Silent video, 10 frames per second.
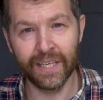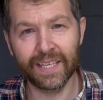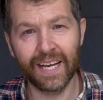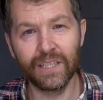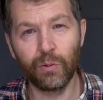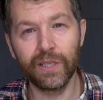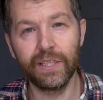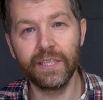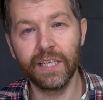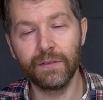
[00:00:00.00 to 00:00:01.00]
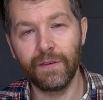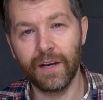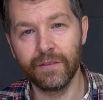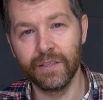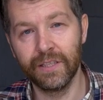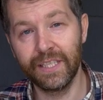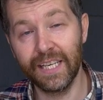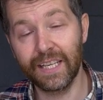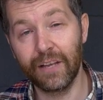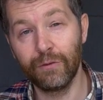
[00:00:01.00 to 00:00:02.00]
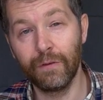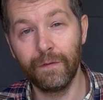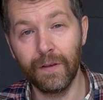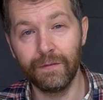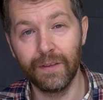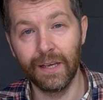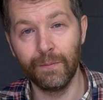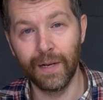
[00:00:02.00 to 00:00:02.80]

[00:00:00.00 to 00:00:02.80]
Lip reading: It's a 26,650